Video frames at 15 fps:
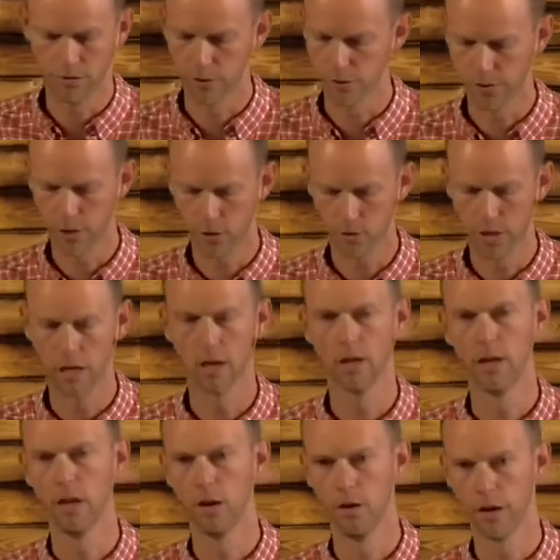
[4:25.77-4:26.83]
You feel totally
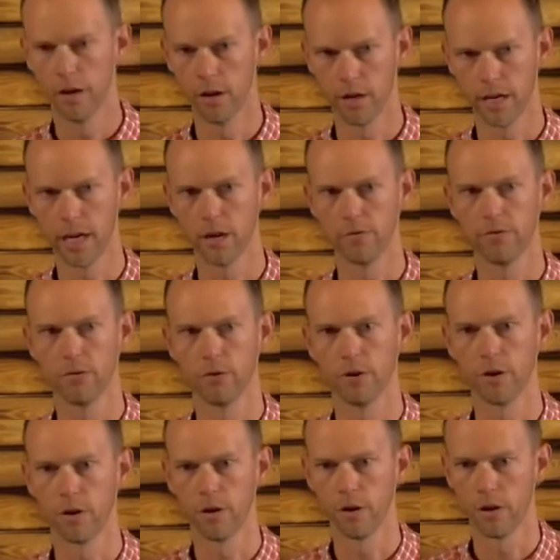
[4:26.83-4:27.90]
unknown and uncared
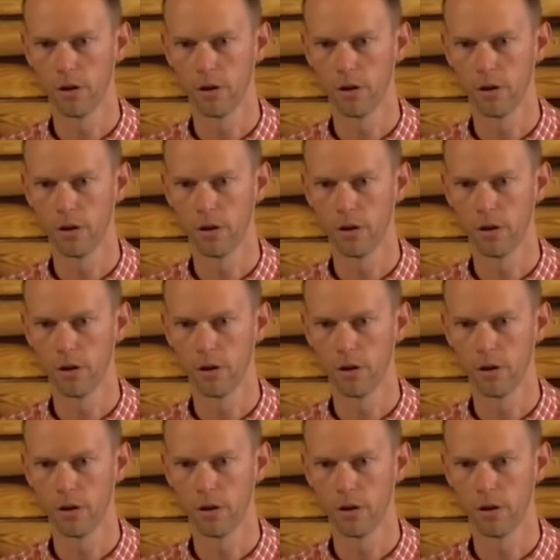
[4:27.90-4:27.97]
for.